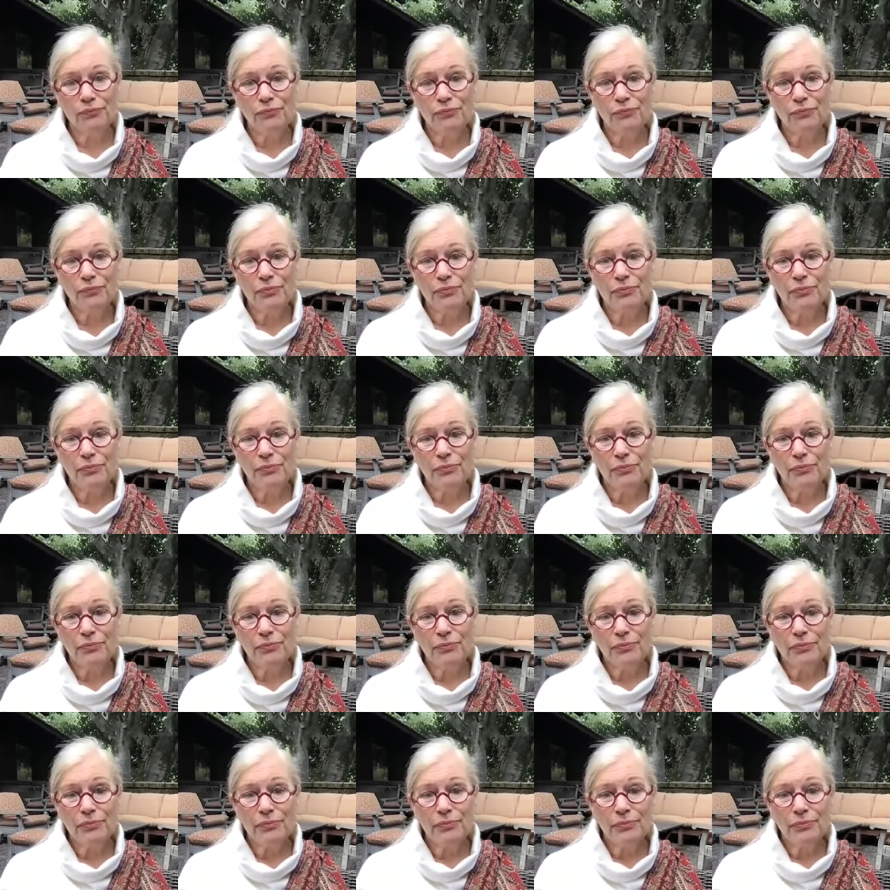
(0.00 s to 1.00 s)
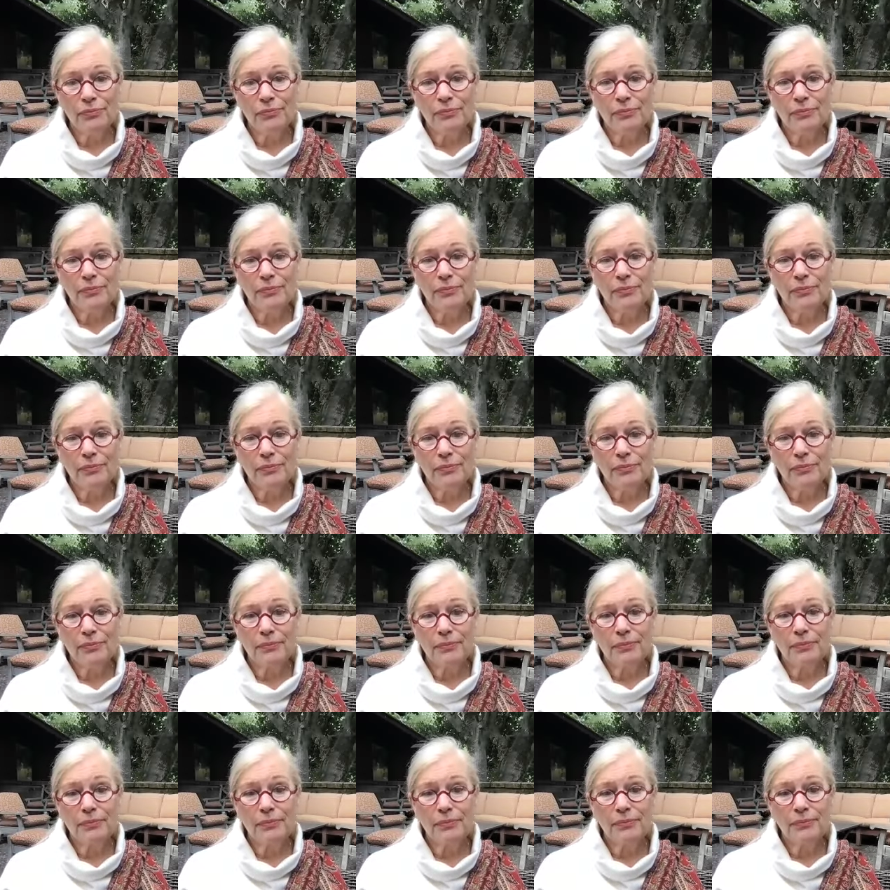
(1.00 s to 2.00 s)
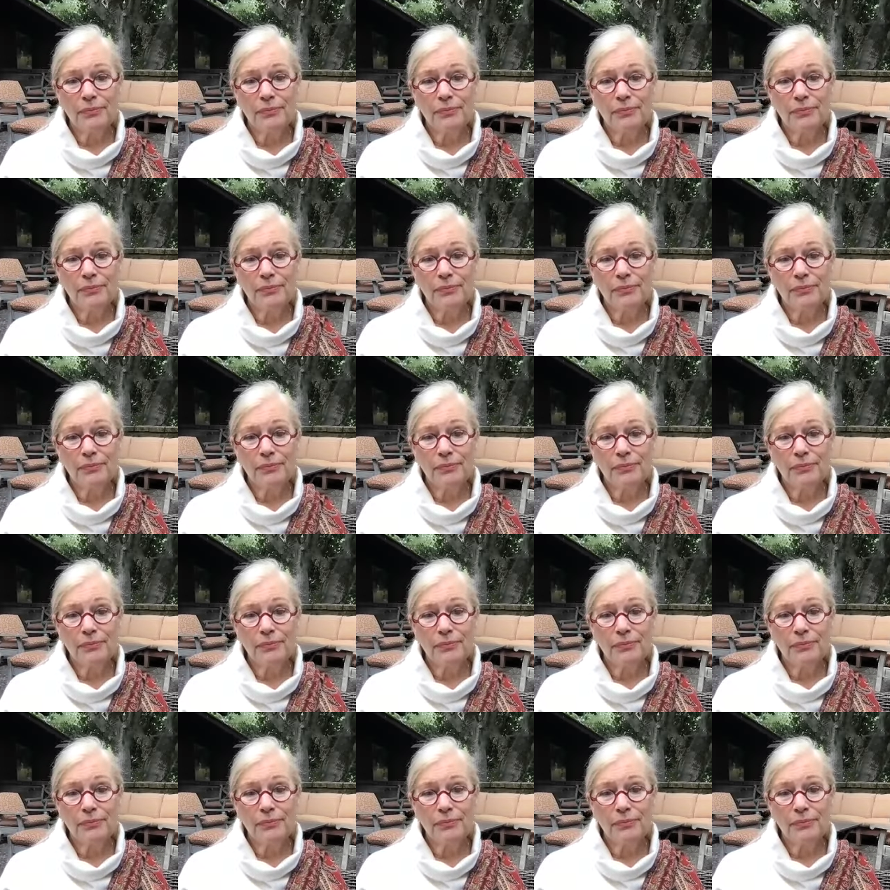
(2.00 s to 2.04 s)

[no speech]